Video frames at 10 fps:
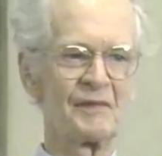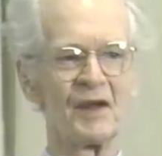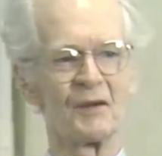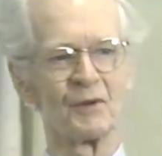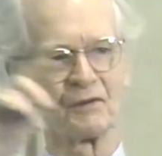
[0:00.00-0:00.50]
I've
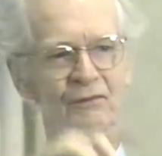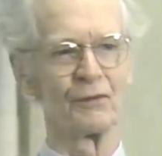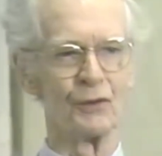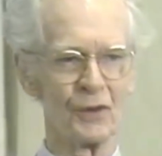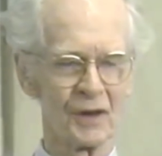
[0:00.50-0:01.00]
done it with
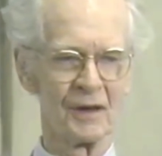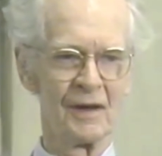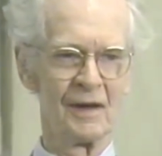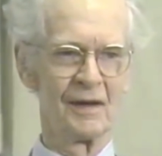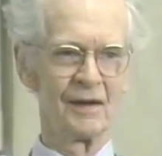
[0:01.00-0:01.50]
four,
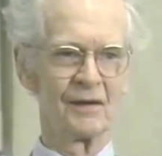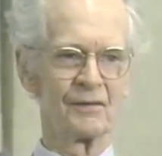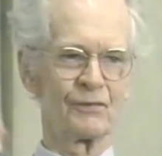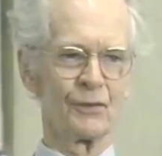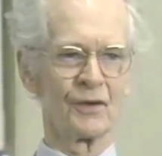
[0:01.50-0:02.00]

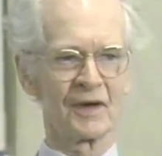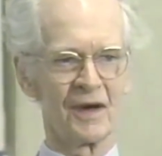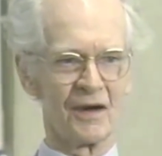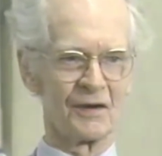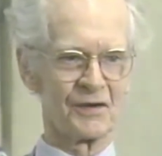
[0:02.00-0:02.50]
four
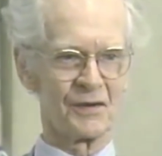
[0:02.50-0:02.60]
colors.